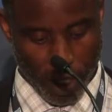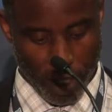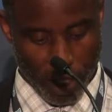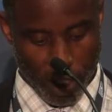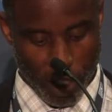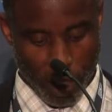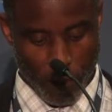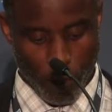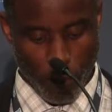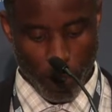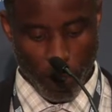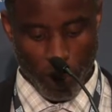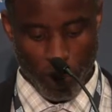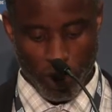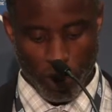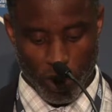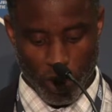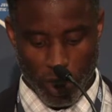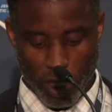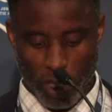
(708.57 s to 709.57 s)
She went
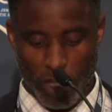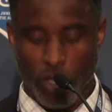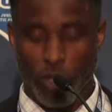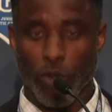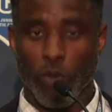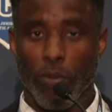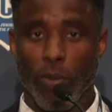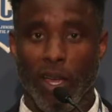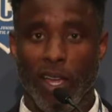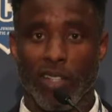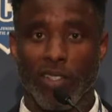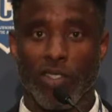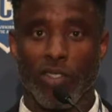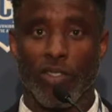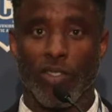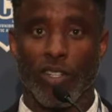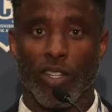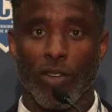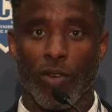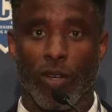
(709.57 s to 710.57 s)
on to get two
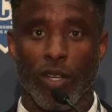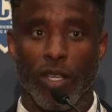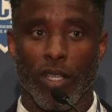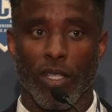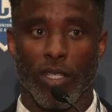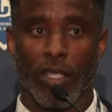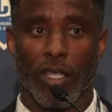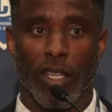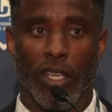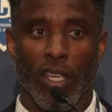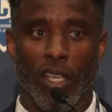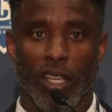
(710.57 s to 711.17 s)
master's degrees